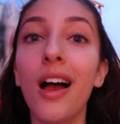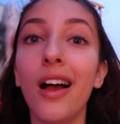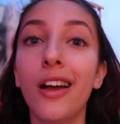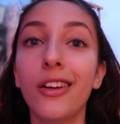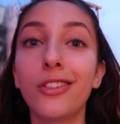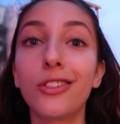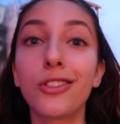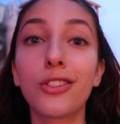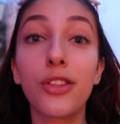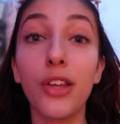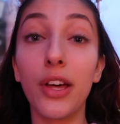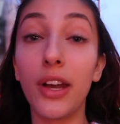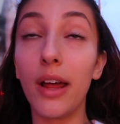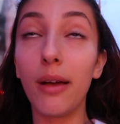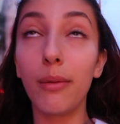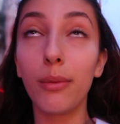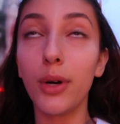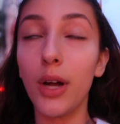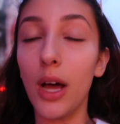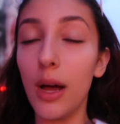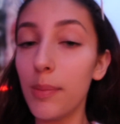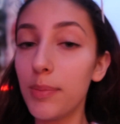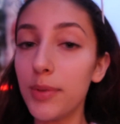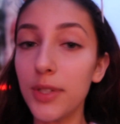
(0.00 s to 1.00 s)
I just thought I
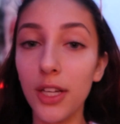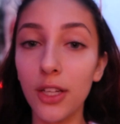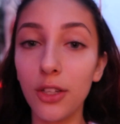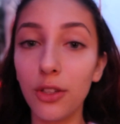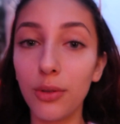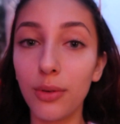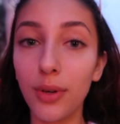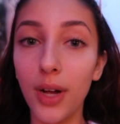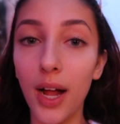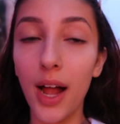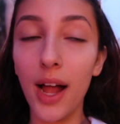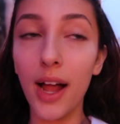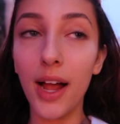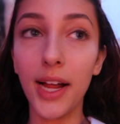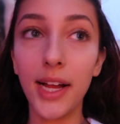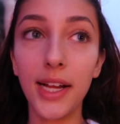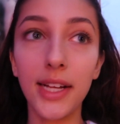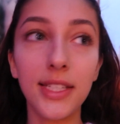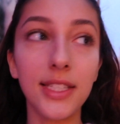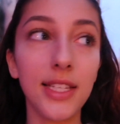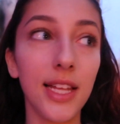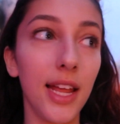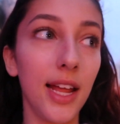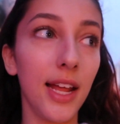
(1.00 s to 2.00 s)
would update you
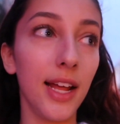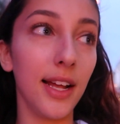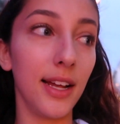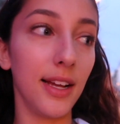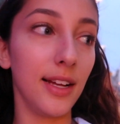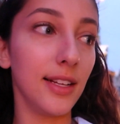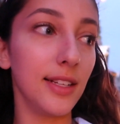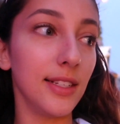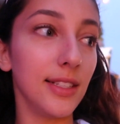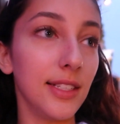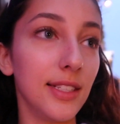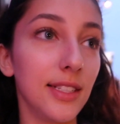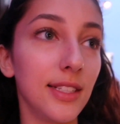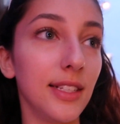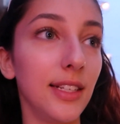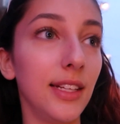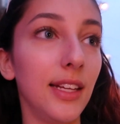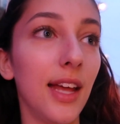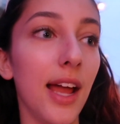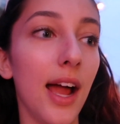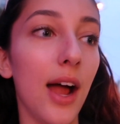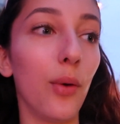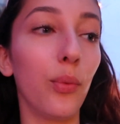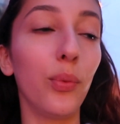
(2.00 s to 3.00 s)
guys, and
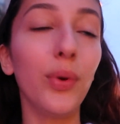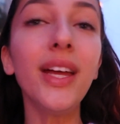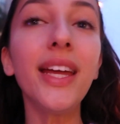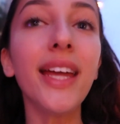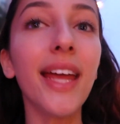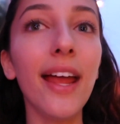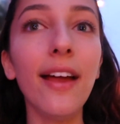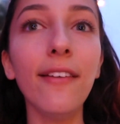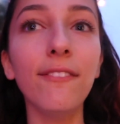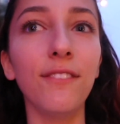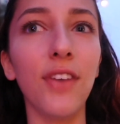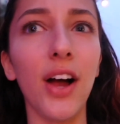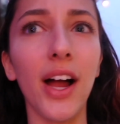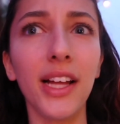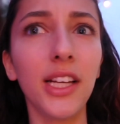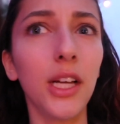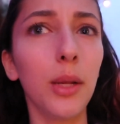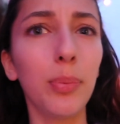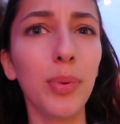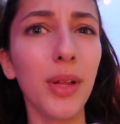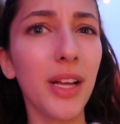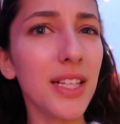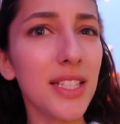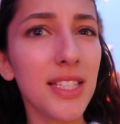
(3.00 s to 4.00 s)
yeah, we can't
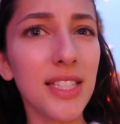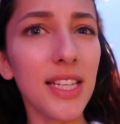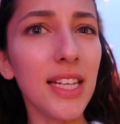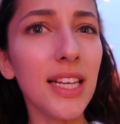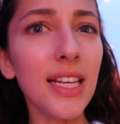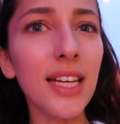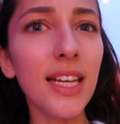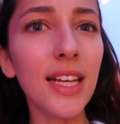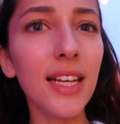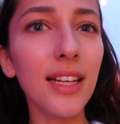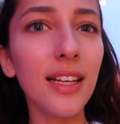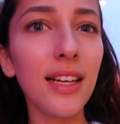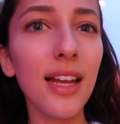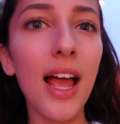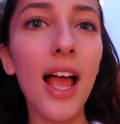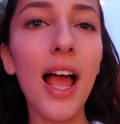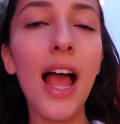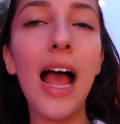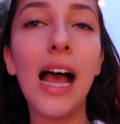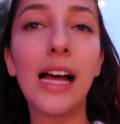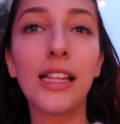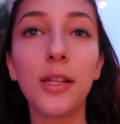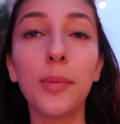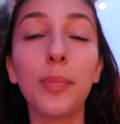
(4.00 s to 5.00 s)
find a place to eat,
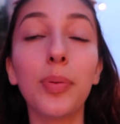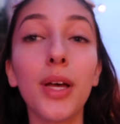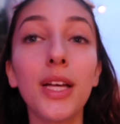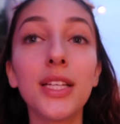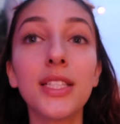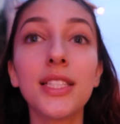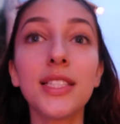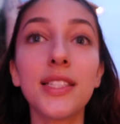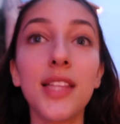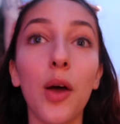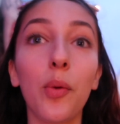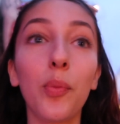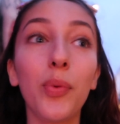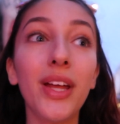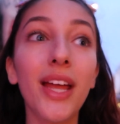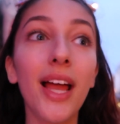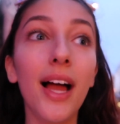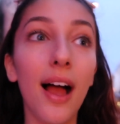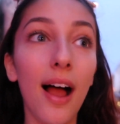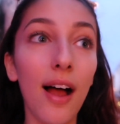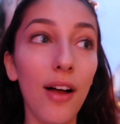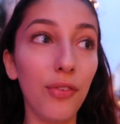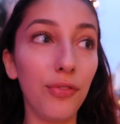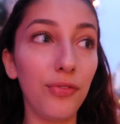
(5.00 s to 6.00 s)
and the places that we
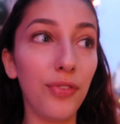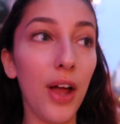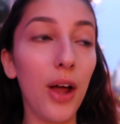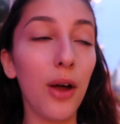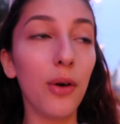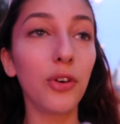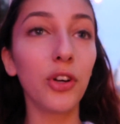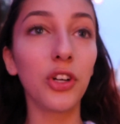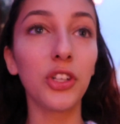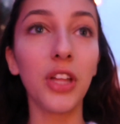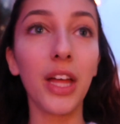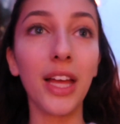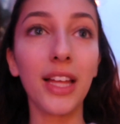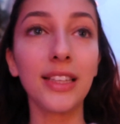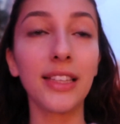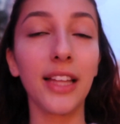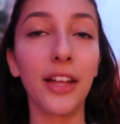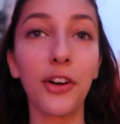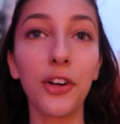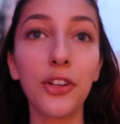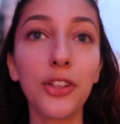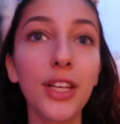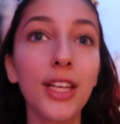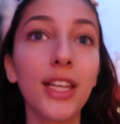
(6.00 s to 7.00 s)
have found are like
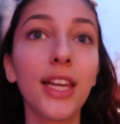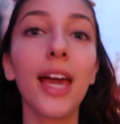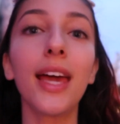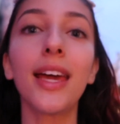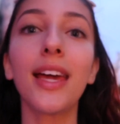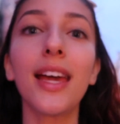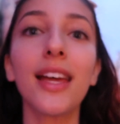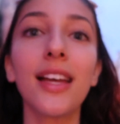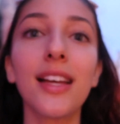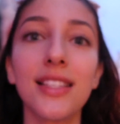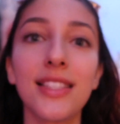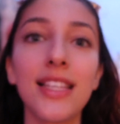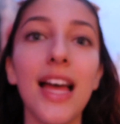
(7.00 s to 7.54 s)
literally kicking